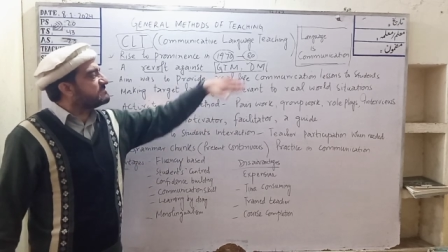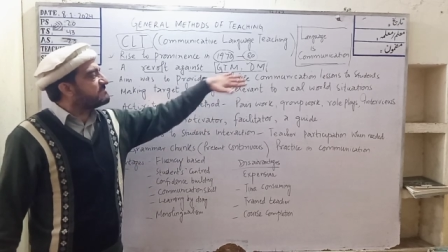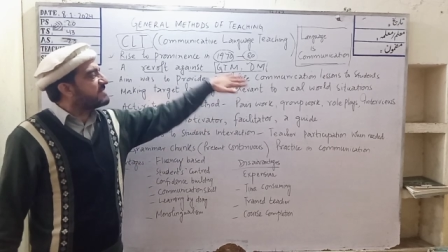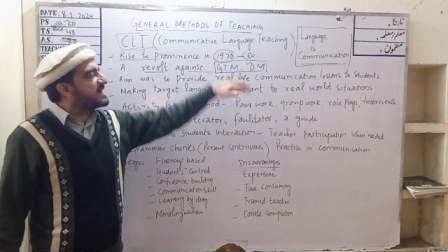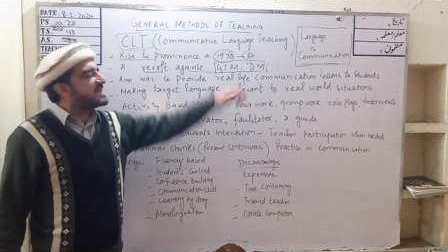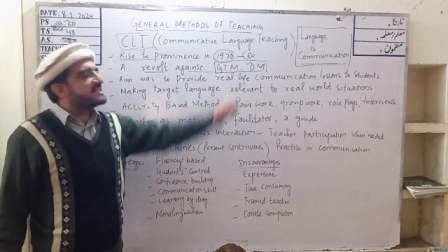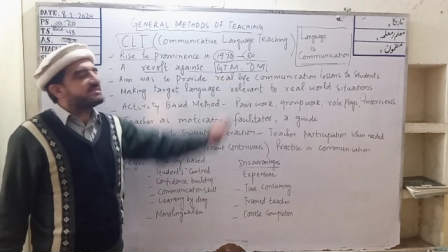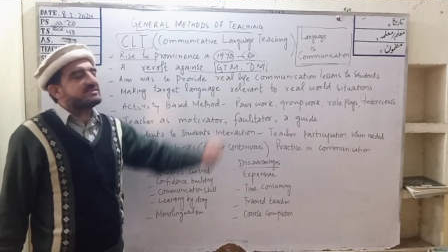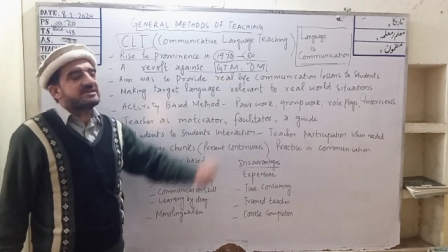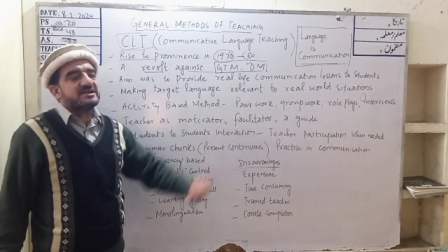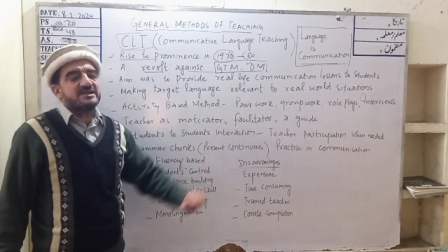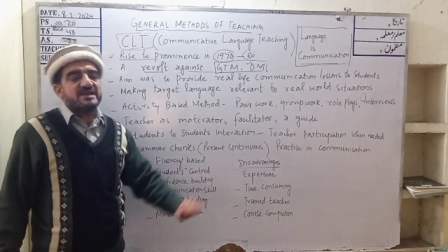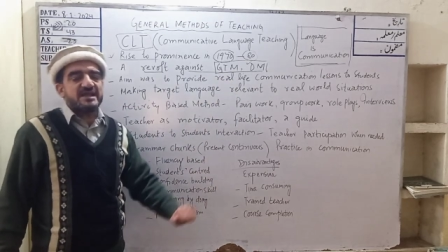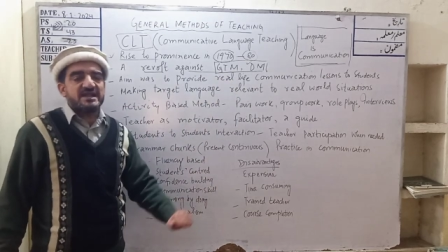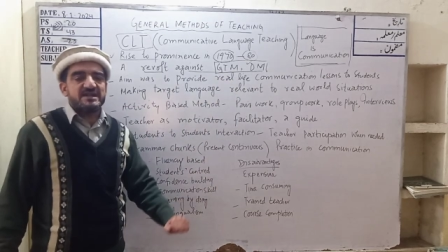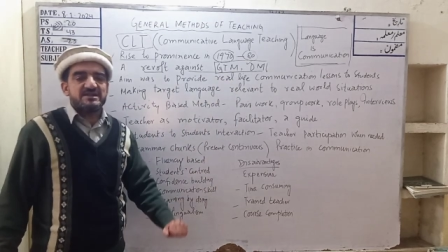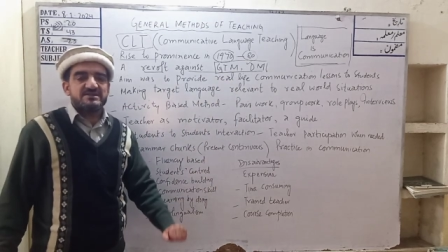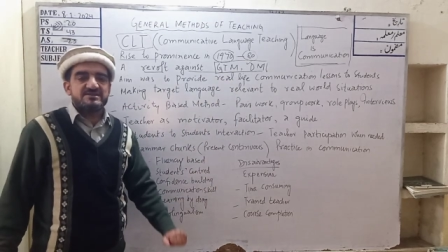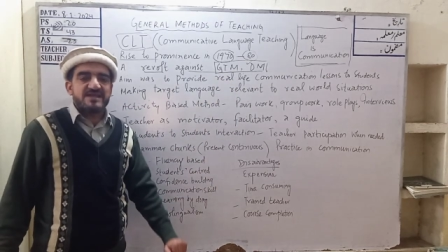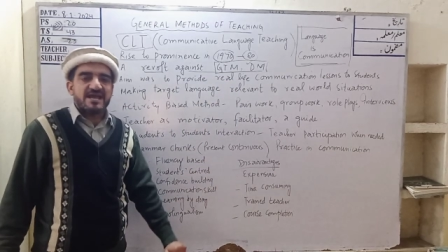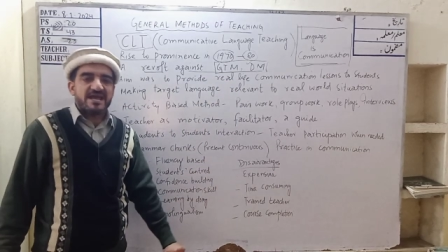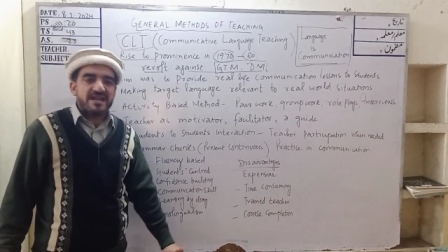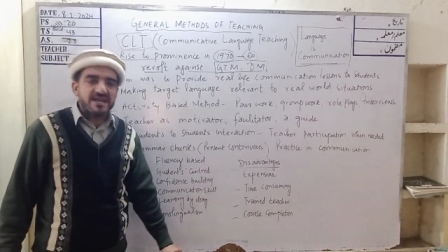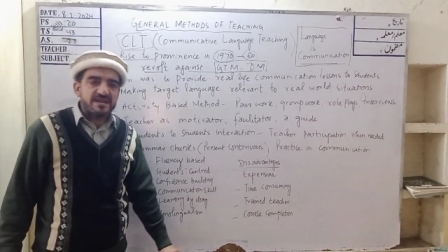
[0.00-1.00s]
method
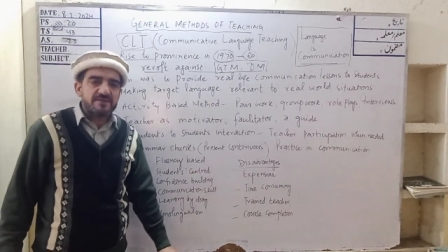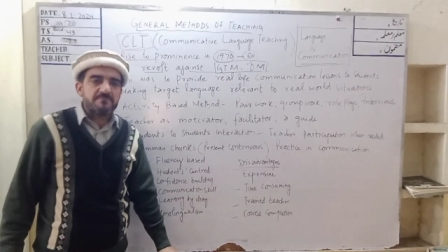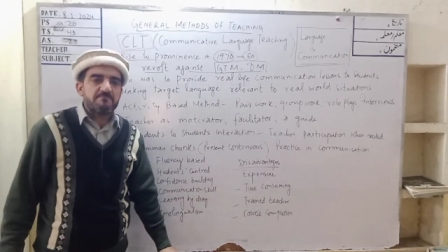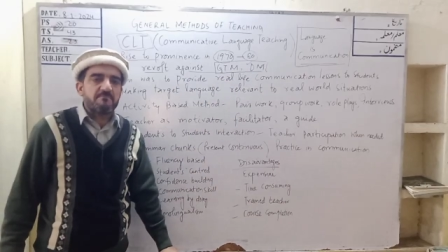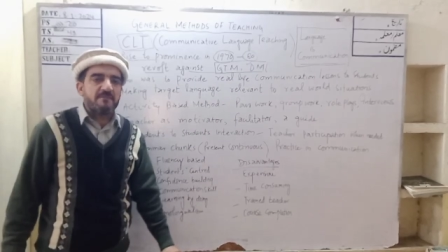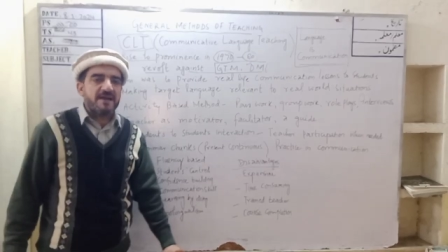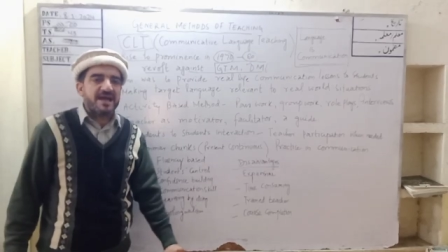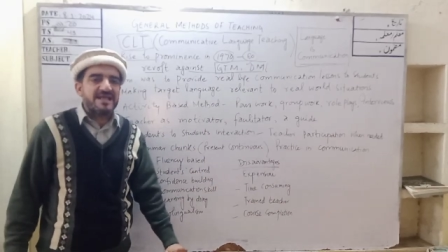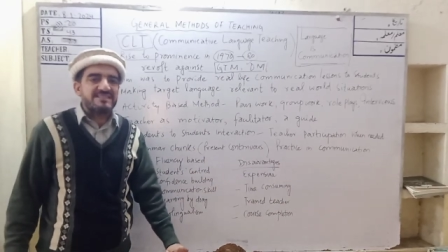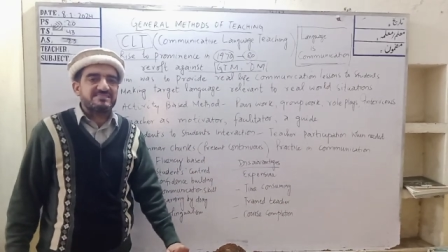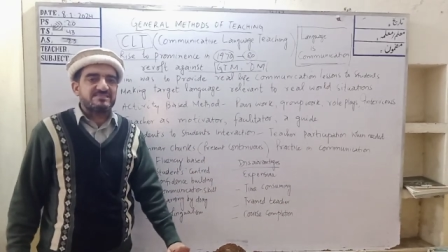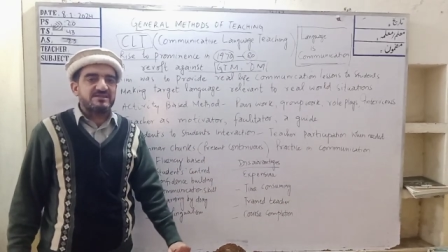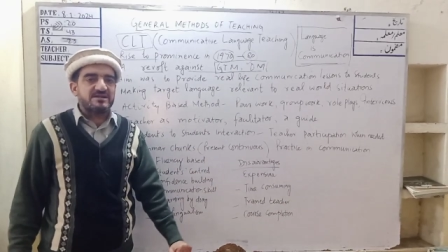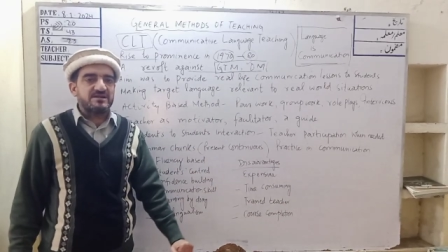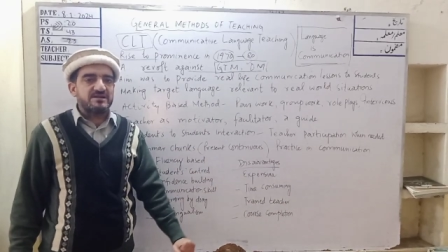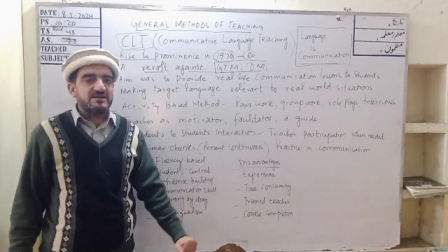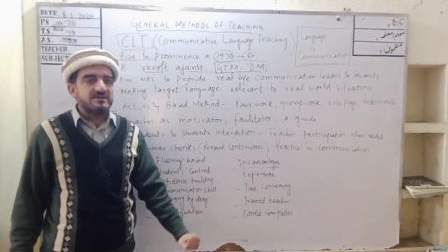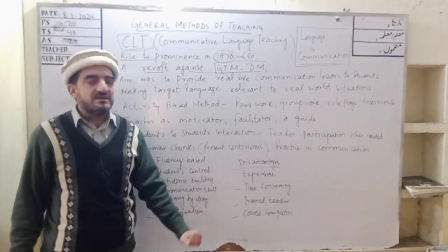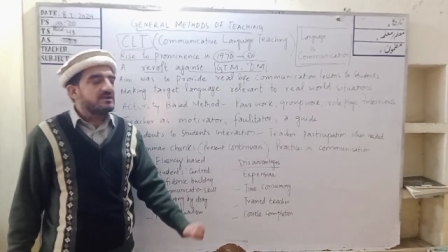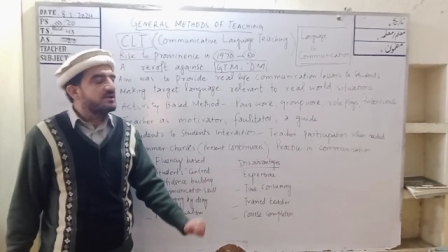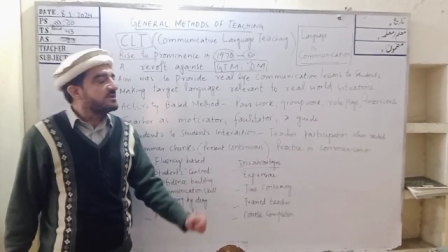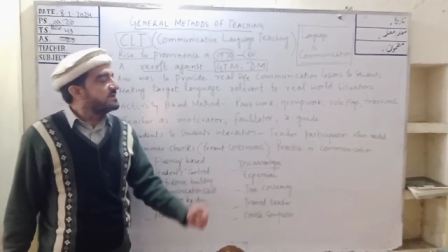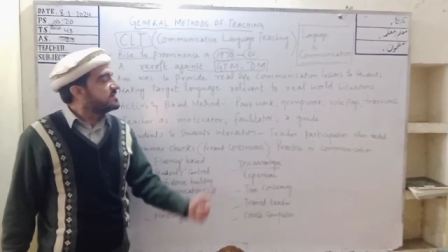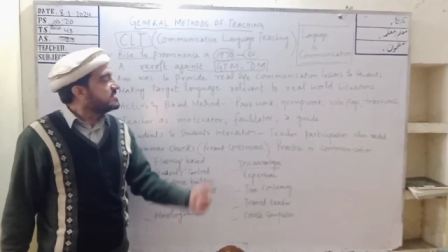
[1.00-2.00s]
and direct
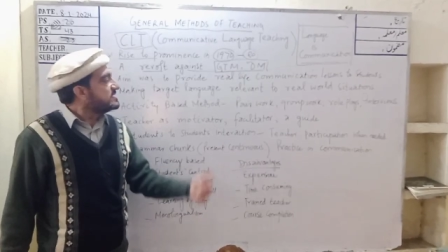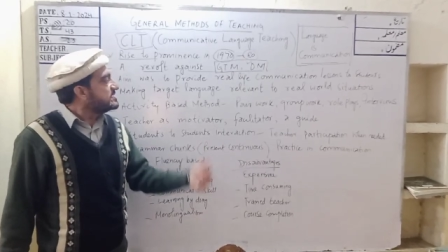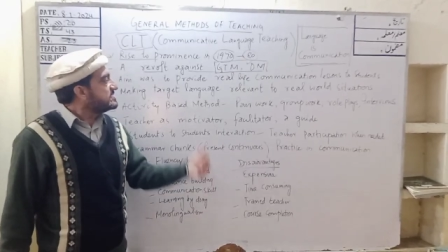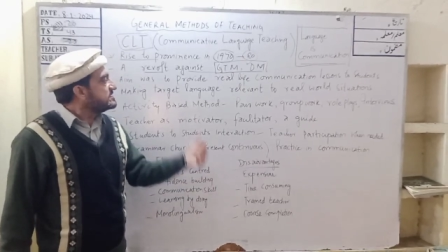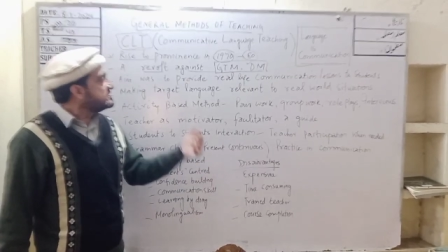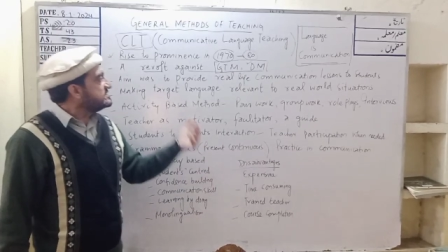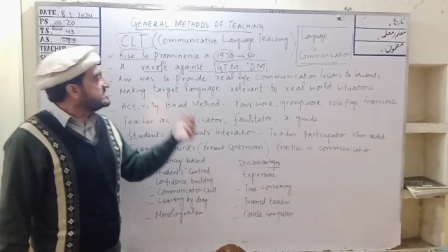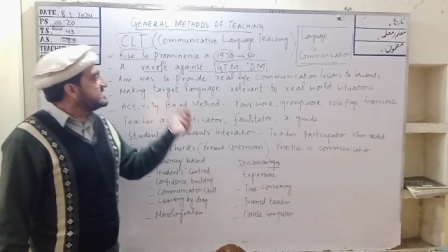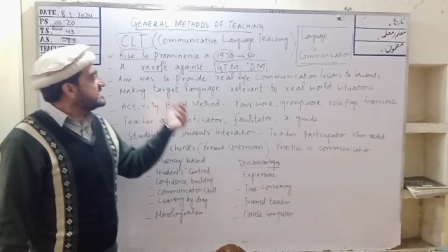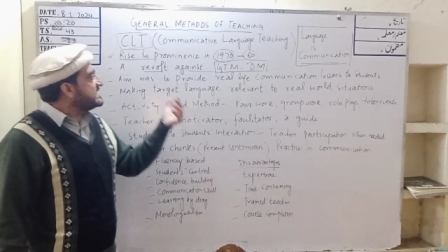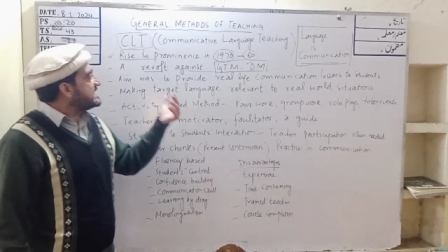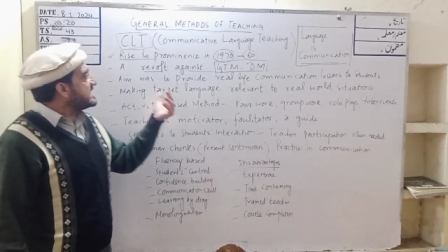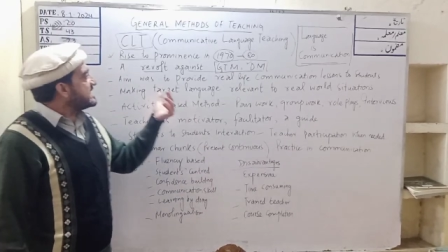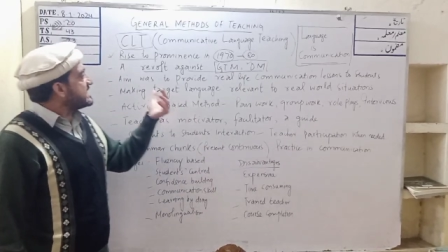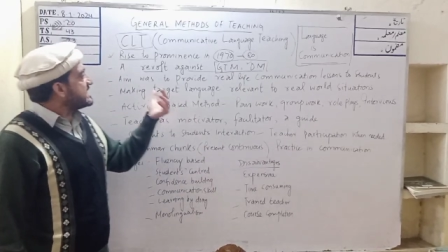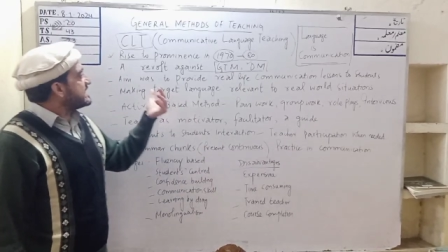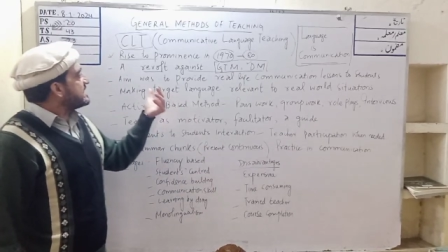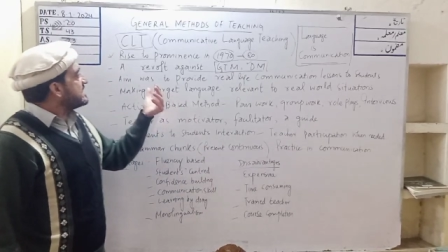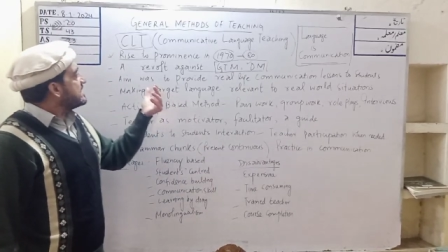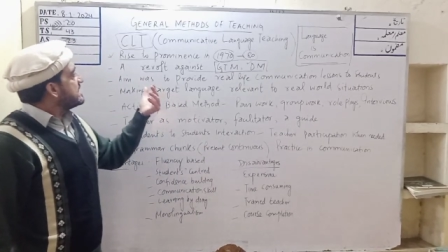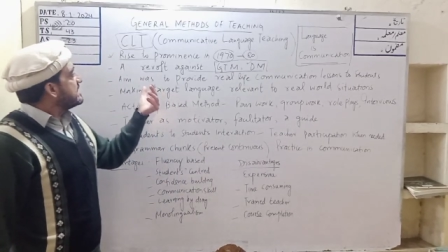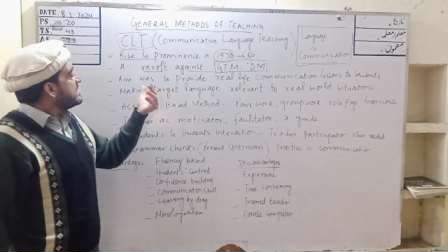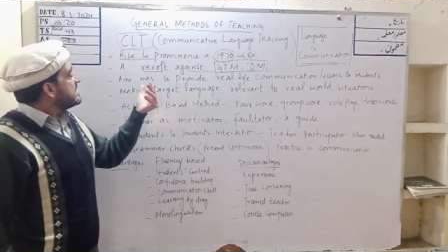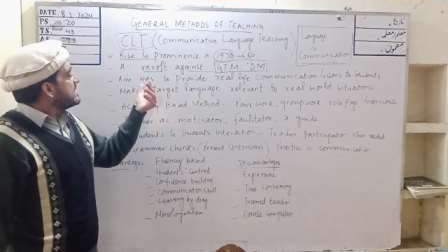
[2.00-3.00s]
method,
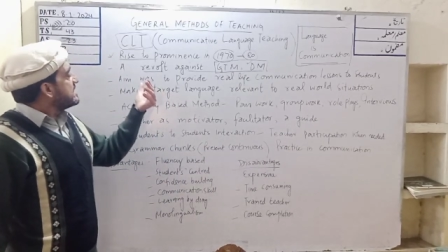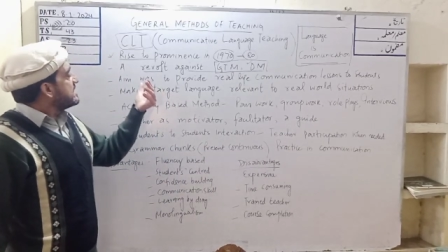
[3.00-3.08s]
there